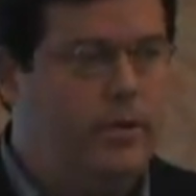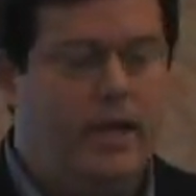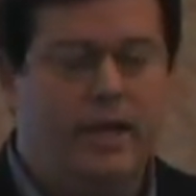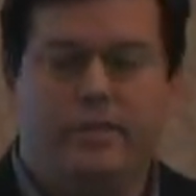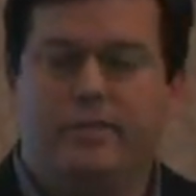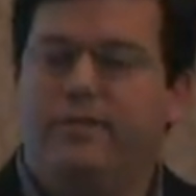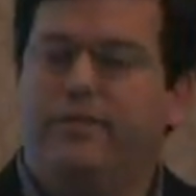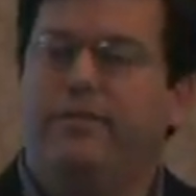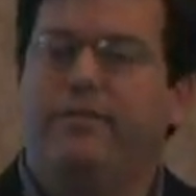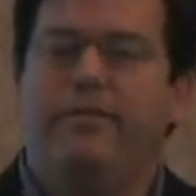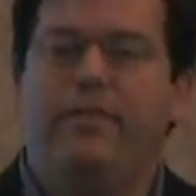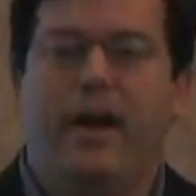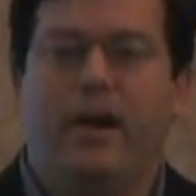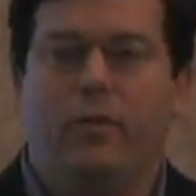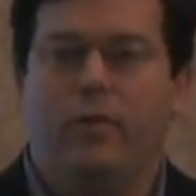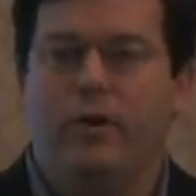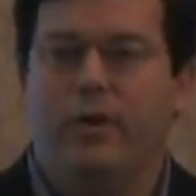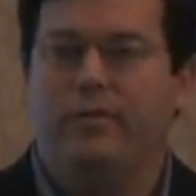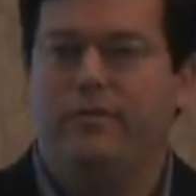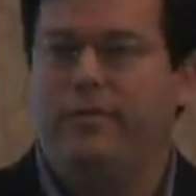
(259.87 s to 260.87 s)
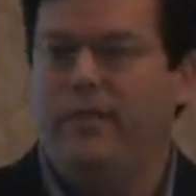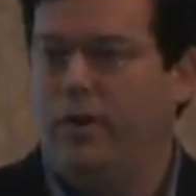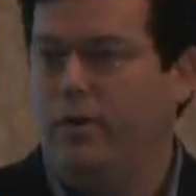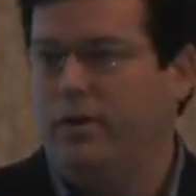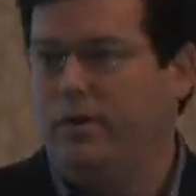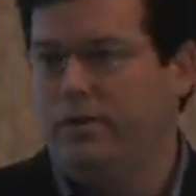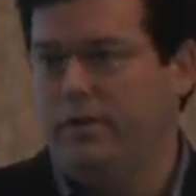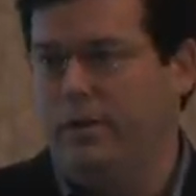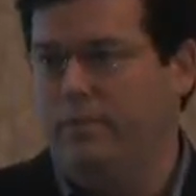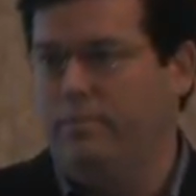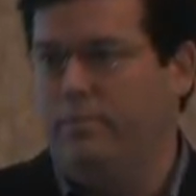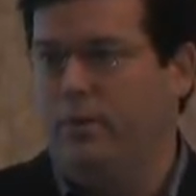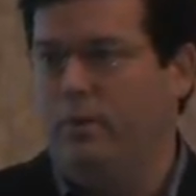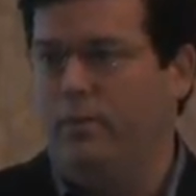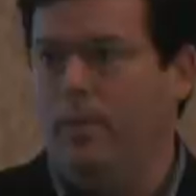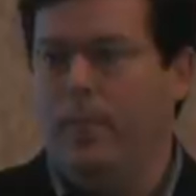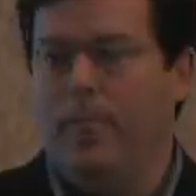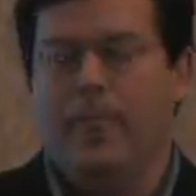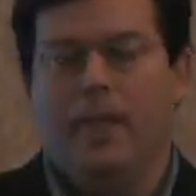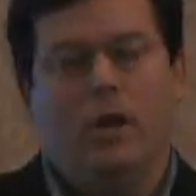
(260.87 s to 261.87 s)
It's very, very
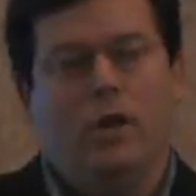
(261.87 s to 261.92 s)
simple.